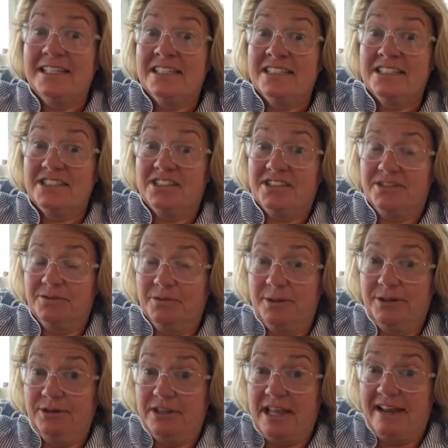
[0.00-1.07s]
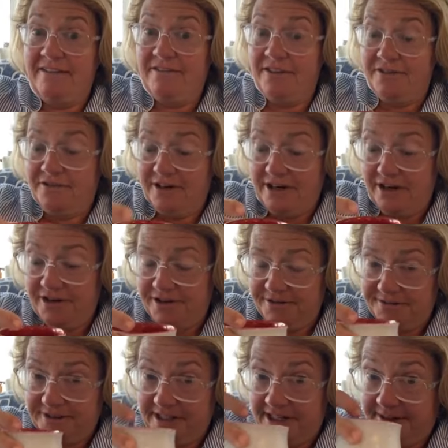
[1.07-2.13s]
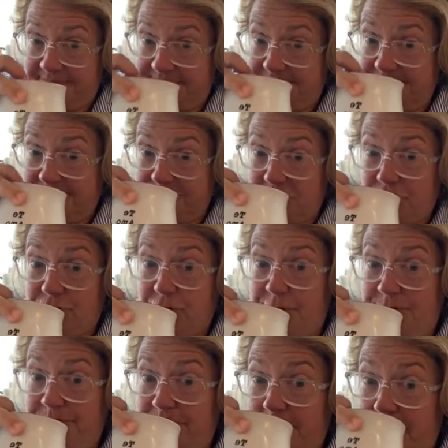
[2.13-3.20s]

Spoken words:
This is a real life over here. Yeah, it's true.